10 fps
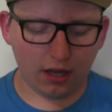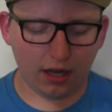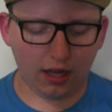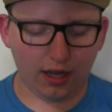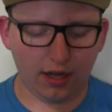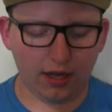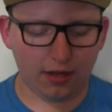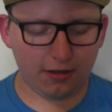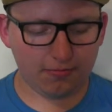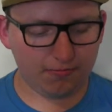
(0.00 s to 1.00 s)

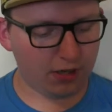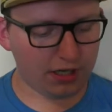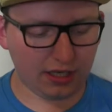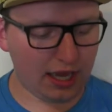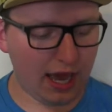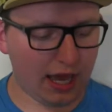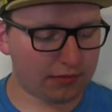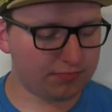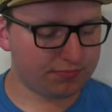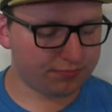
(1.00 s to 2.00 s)
But
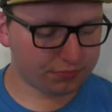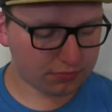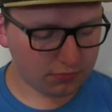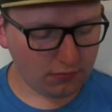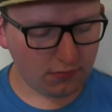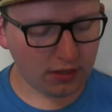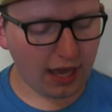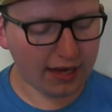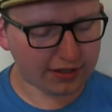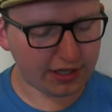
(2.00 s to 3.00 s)
yeah,
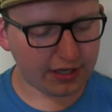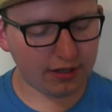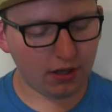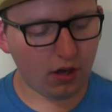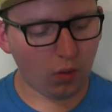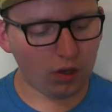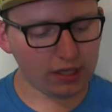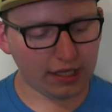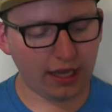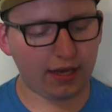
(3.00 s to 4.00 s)
acting,
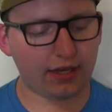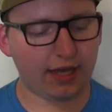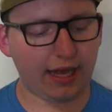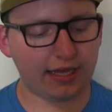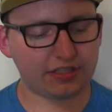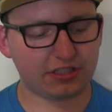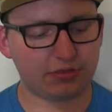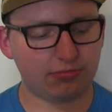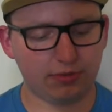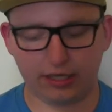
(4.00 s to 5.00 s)
once again, the
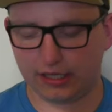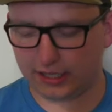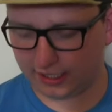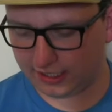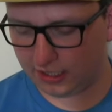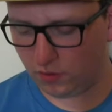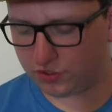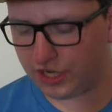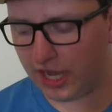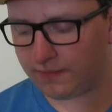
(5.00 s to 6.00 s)
cast, it's like Hugh
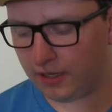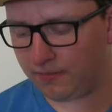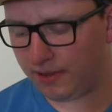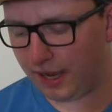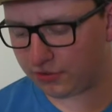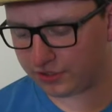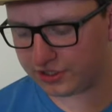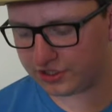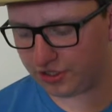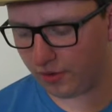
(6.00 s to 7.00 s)
Jackman, Patrick
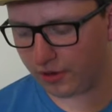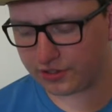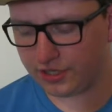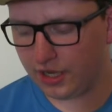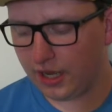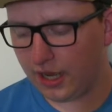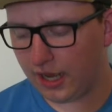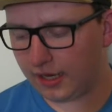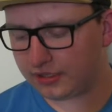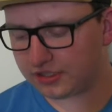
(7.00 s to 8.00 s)
Stewart,
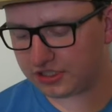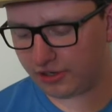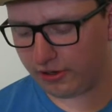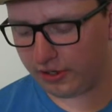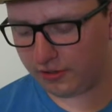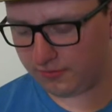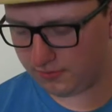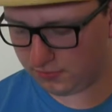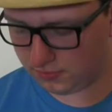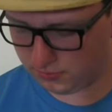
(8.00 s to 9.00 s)
and Sir
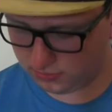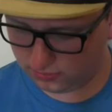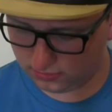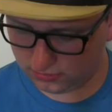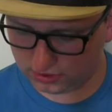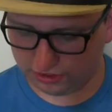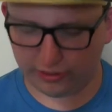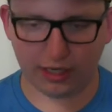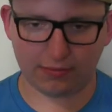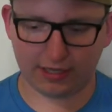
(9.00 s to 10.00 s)

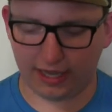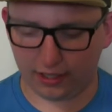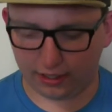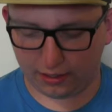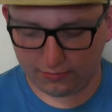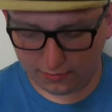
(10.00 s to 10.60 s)
Ian McKellen.